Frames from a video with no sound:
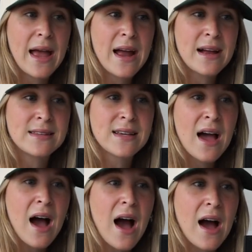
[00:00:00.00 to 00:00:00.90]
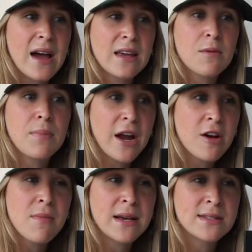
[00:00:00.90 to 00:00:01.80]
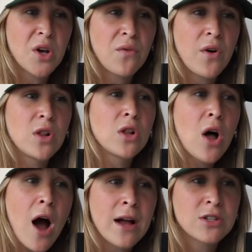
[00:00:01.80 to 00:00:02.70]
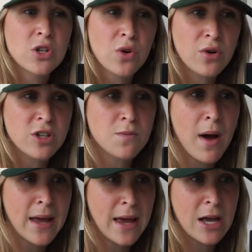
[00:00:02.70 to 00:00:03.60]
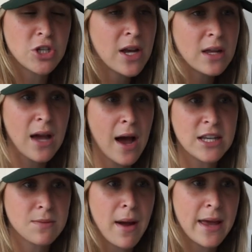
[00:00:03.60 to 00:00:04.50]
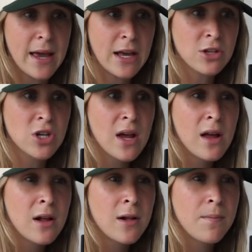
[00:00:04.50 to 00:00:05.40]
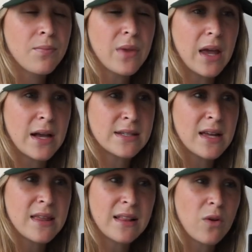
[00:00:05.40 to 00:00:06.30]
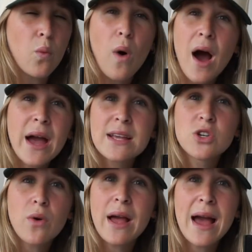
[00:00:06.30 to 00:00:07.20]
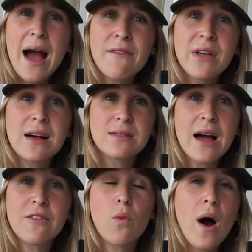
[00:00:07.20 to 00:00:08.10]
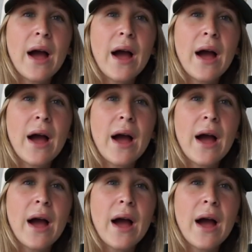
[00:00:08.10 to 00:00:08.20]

And I compare myself a lot to girls my age and guys my age. And I think, like, why don't I have that life?